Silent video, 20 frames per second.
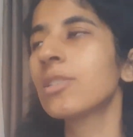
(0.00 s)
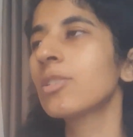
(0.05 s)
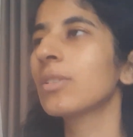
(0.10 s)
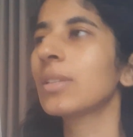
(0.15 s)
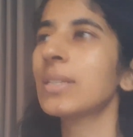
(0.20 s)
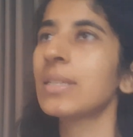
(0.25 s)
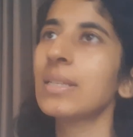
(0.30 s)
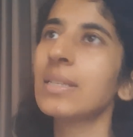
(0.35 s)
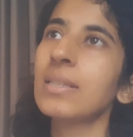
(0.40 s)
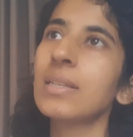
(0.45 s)
so
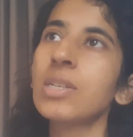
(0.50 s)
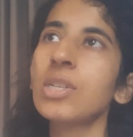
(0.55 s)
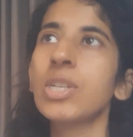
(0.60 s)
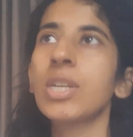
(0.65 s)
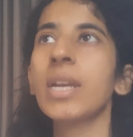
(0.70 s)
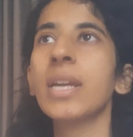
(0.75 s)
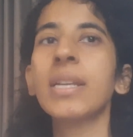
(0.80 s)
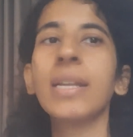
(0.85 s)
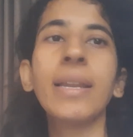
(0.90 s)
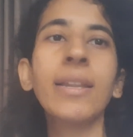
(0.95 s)
this is the
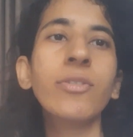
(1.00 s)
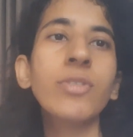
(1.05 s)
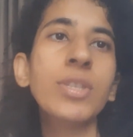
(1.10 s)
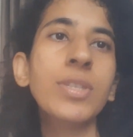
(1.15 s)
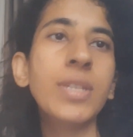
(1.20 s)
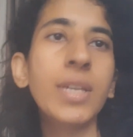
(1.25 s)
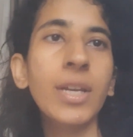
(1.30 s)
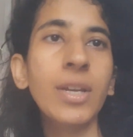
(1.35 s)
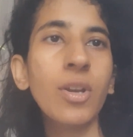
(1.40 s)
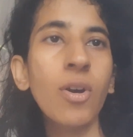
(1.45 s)
shit, and you
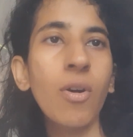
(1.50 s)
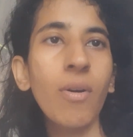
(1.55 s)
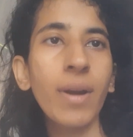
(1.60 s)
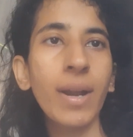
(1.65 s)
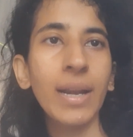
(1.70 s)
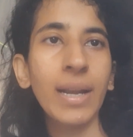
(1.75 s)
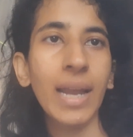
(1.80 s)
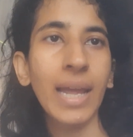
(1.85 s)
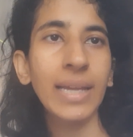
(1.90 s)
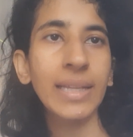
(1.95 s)
just ignore
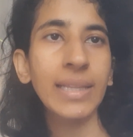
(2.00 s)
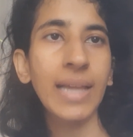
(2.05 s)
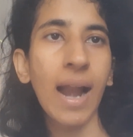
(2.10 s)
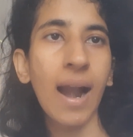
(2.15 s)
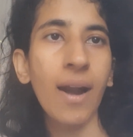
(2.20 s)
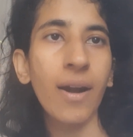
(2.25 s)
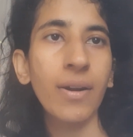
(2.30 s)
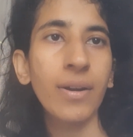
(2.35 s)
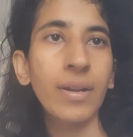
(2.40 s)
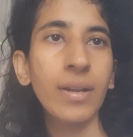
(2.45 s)
it like
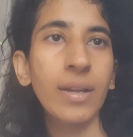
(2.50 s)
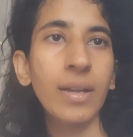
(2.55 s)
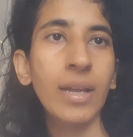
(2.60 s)
that.